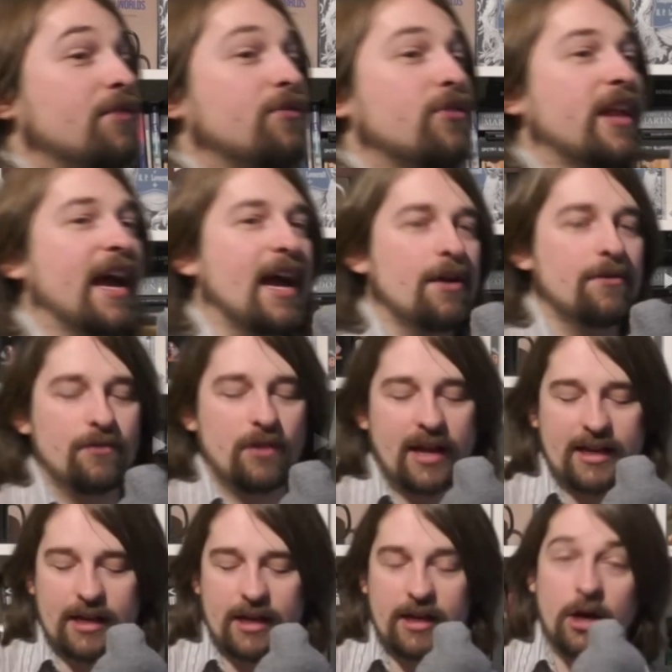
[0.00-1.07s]
Even have
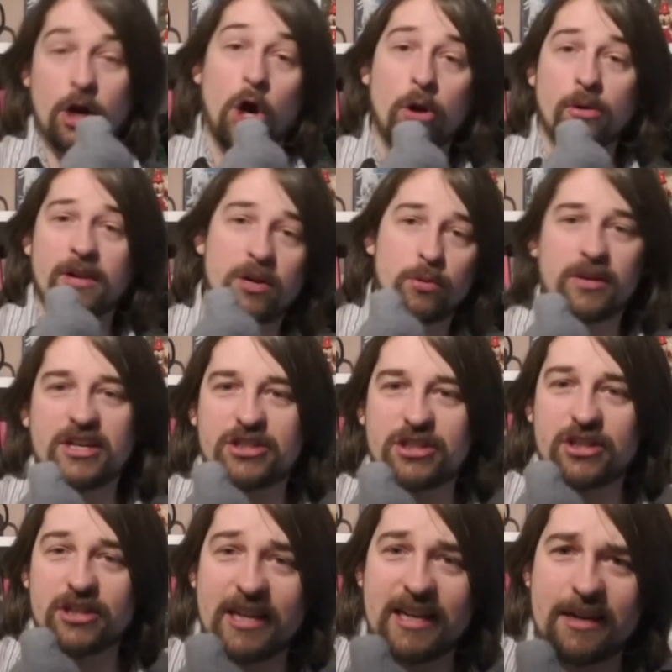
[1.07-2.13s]
like a only
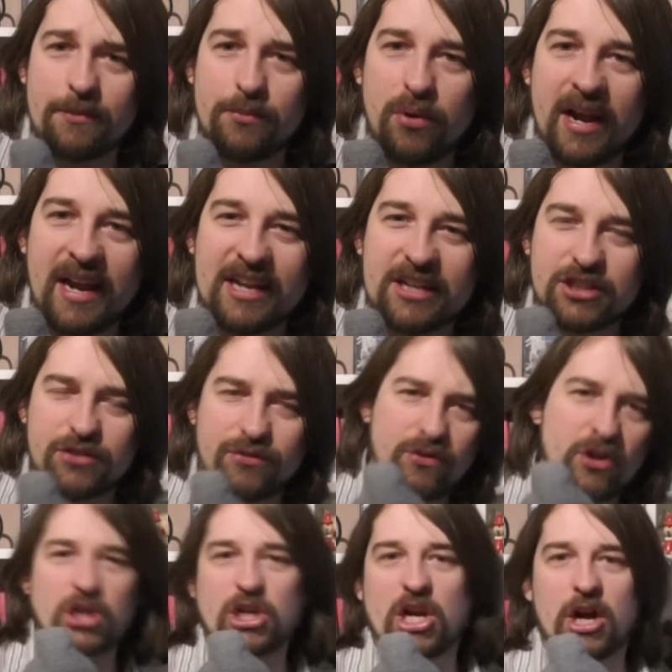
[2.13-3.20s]
recently embraced
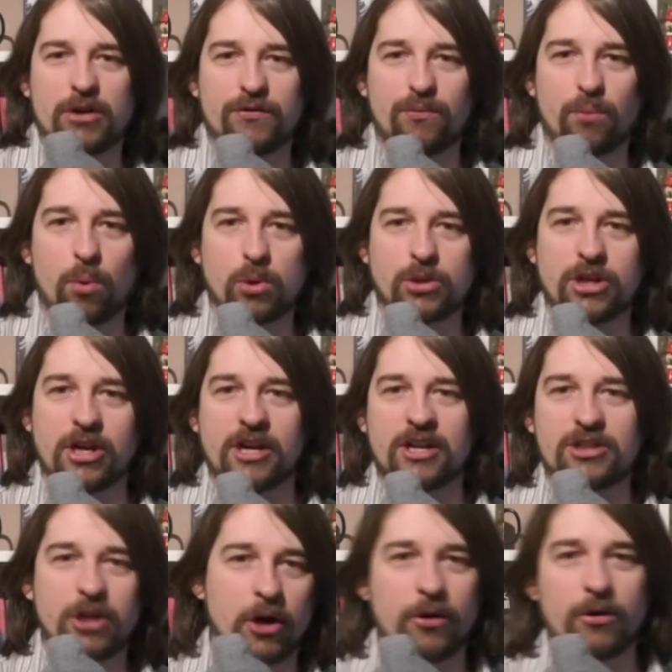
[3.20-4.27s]
fish out of water,
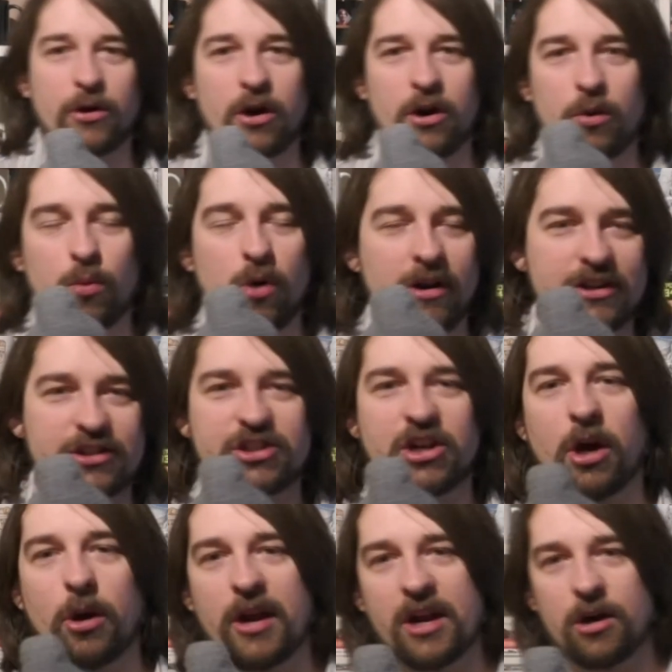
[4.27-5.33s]
don't know what is
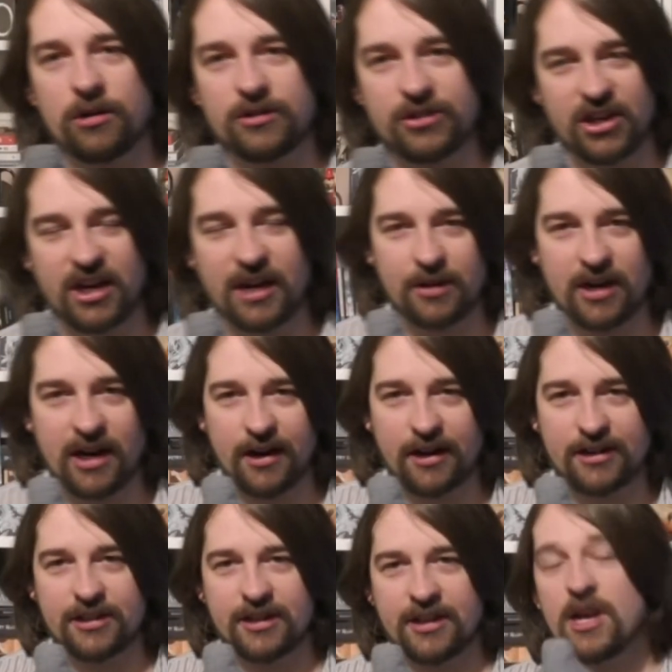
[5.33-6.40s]
going on type
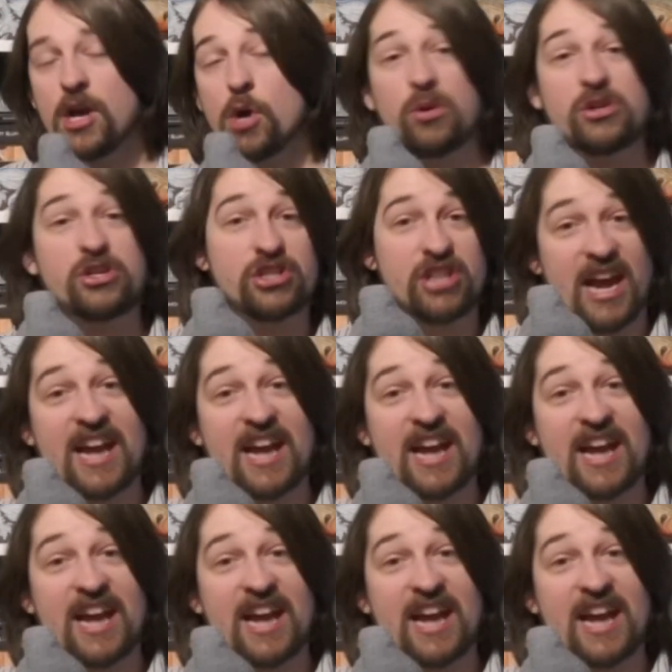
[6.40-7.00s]
character, which is